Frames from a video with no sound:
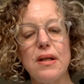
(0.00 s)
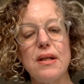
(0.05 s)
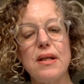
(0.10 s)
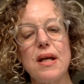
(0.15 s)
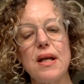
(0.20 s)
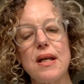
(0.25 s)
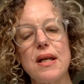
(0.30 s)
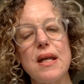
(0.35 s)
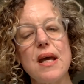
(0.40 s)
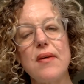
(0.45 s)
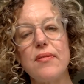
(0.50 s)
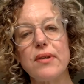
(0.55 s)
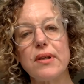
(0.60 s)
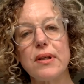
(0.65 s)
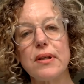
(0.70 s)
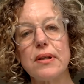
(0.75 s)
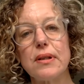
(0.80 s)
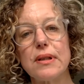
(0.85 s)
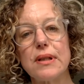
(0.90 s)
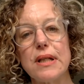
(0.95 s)
yet
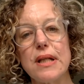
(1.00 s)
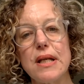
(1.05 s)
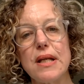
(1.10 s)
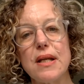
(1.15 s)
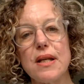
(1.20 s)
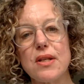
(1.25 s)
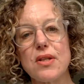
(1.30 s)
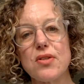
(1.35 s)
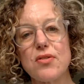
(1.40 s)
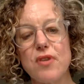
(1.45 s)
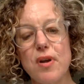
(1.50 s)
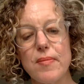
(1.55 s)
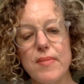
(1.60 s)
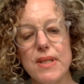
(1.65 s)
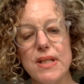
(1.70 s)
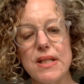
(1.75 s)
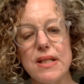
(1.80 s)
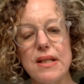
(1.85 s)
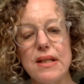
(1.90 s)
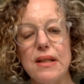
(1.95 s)
never in
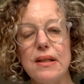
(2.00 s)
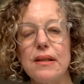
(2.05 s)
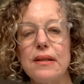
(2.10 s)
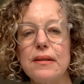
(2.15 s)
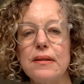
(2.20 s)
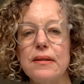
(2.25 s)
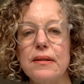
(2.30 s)
extremity